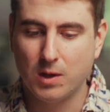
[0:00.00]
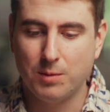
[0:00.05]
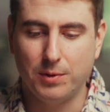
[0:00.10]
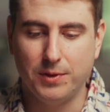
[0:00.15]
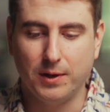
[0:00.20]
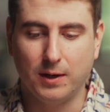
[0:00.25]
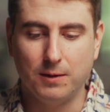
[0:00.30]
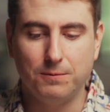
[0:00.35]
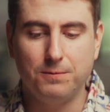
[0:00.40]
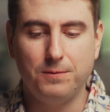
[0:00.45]
but
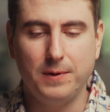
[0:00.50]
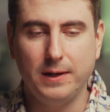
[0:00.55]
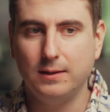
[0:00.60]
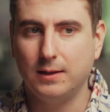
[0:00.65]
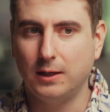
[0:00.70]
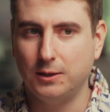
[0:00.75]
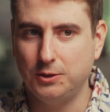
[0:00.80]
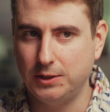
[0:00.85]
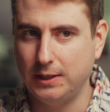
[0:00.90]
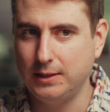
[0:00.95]
the
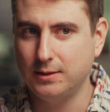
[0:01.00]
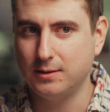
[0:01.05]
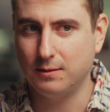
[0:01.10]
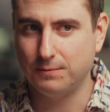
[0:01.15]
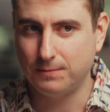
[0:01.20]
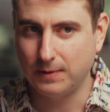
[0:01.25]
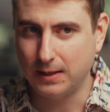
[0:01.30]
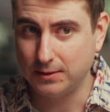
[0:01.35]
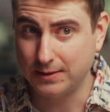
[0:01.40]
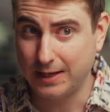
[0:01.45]

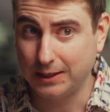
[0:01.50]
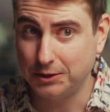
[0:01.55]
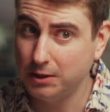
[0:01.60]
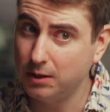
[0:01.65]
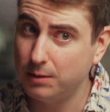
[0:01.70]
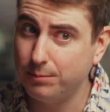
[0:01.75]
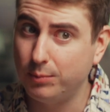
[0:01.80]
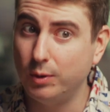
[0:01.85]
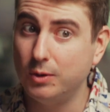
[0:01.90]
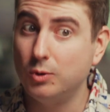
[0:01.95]
config.json file is actually
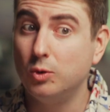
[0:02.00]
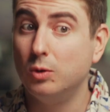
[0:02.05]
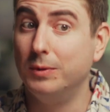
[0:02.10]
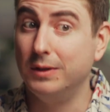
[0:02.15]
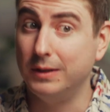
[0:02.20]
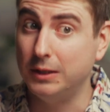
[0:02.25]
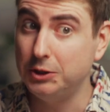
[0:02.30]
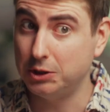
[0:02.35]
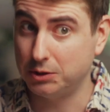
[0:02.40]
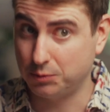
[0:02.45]
going to point to a
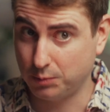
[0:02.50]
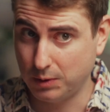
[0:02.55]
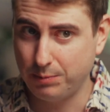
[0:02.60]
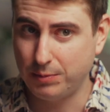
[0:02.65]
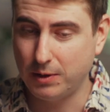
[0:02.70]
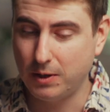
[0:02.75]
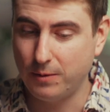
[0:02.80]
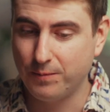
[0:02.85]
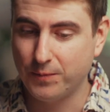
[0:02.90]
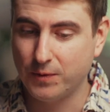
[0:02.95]
malicious
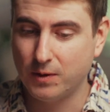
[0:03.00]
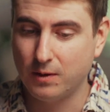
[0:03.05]
repo.